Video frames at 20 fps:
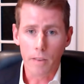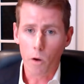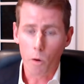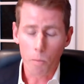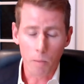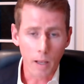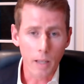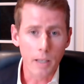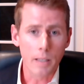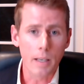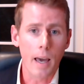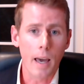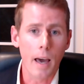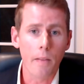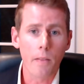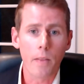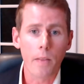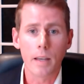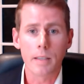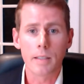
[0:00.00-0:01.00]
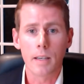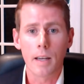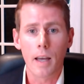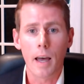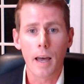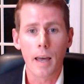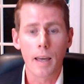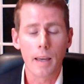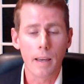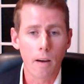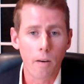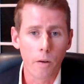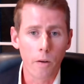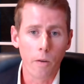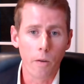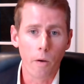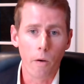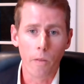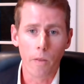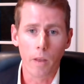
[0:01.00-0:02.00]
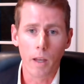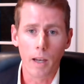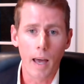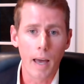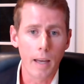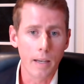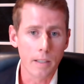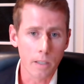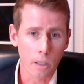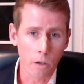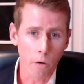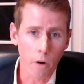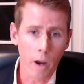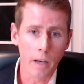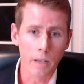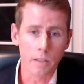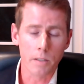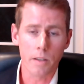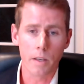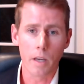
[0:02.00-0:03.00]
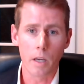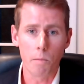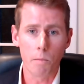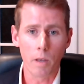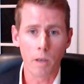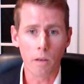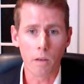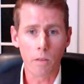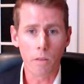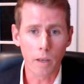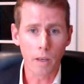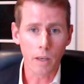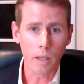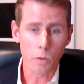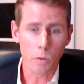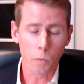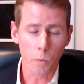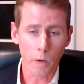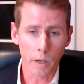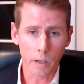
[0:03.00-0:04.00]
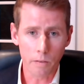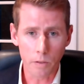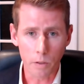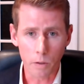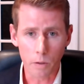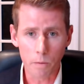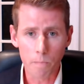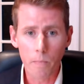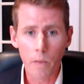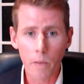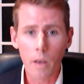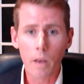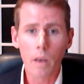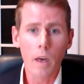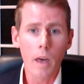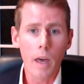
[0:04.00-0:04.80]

and there are plenty out there today on the latest and greatest theme that you think is wonderful.